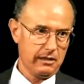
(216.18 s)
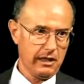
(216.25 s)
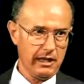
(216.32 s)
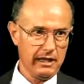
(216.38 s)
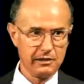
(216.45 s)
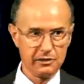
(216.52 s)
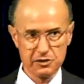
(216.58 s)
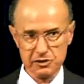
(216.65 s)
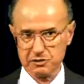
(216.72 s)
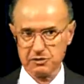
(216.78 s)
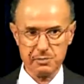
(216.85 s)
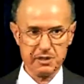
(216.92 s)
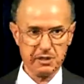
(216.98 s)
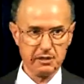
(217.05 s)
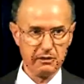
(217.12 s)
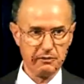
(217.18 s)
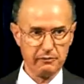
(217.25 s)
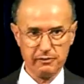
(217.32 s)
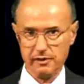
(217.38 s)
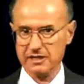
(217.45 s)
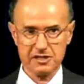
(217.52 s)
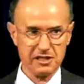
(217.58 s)
a description of,
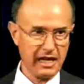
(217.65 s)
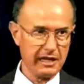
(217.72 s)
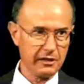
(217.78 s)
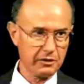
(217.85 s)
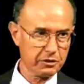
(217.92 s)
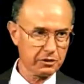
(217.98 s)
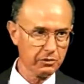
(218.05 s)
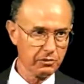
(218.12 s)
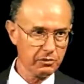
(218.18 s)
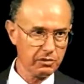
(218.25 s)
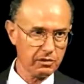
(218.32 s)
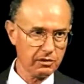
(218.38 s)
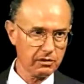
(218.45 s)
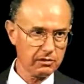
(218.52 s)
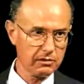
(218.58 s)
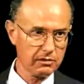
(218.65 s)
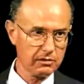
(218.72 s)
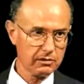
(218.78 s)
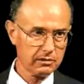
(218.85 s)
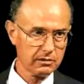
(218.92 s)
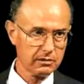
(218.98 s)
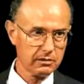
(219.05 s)
let's say, truth
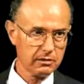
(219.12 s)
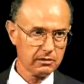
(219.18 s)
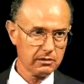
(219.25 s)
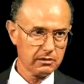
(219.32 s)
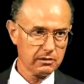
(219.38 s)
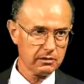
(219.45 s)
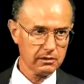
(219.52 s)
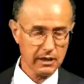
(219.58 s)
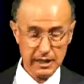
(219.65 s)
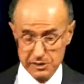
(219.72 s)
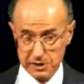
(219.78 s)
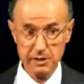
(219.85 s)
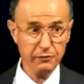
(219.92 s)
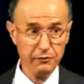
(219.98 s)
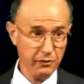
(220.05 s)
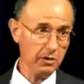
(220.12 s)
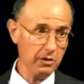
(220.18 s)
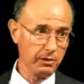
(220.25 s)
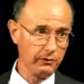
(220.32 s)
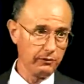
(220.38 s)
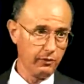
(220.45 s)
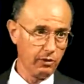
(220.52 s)
is in
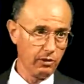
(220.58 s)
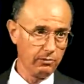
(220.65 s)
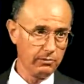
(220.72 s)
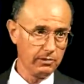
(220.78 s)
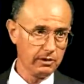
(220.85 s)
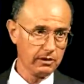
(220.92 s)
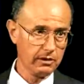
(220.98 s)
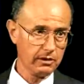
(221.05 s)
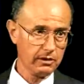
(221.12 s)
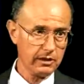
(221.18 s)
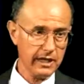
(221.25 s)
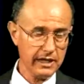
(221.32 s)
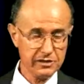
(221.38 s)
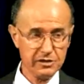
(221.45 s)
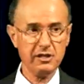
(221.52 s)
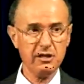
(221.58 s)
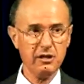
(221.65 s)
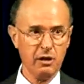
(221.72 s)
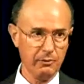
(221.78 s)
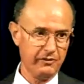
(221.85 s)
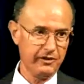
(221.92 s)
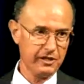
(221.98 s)
verbal form. It's the
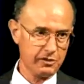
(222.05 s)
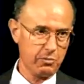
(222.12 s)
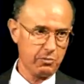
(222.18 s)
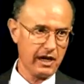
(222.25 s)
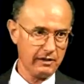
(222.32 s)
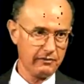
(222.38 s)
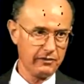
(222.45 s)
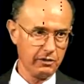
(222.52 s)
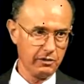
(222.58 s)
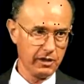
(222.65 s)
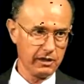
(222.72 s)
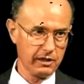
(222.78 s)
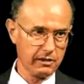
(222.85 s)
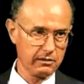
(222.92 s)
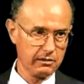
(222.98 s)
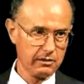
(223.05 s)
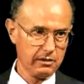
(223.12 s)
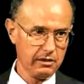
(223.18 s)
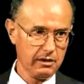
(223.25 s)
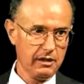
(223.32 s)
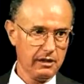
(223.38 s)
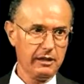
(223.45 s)
obvious way of doing it.
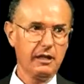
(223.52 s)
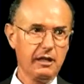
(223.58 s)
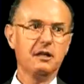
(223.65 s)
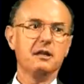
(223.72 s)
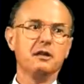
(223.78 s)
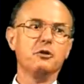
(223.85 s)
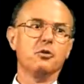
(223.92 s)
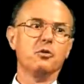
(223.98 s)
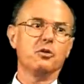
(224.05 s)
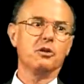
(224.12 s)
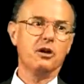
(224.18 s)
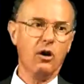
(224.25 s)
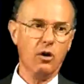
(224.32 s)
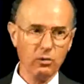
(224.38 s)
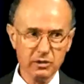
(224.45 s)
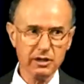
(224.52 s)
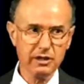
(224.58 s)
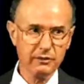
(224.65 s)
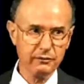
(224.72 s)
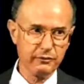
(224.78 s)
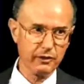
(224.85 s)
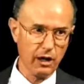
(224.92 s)
Your
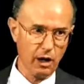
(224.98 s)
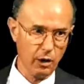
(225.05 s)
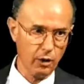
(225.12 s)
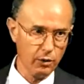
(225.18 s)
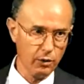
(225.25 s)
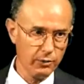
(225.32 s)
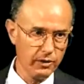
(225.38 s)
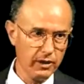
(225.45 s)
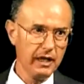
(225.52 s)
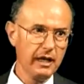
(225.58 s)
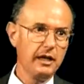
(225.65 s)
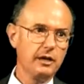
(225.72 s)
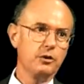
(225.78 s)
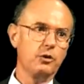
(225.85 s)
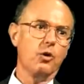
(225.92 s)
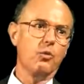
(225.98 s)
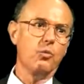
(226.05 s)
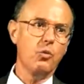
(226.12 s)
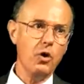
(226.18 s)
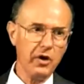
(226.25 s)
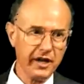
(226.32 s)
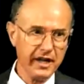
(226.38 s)
cognitive load, your
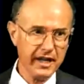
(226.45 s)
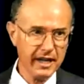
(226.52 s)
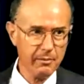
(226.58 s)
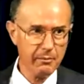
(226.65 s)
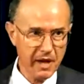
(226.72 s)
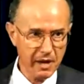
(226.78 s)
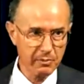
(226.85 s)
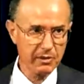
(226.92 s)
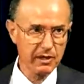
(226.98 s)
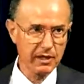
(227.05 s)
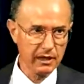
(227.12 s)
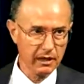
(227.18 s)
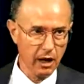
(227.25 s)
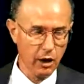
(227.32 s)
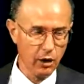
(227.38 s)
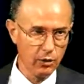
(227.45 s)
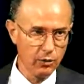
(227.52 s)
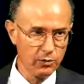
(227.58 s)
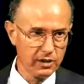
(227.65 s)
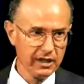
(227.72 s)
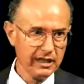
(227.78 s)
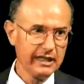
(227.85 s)
working memory
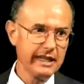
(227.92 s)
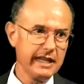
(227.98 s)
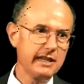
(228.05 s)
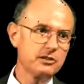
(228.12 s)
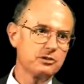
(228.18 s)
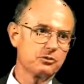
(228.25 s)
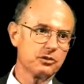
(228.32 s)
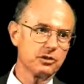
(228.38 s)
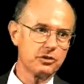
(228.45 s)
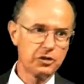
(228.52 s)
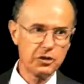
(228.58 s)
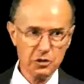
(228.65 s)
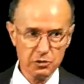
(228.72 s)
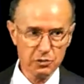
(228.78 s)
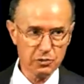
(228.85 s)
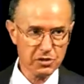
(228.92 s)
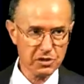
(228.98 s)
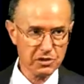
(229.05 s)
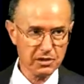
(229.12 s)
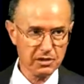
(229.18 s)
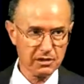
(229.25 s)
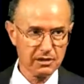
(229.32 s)
load is reduced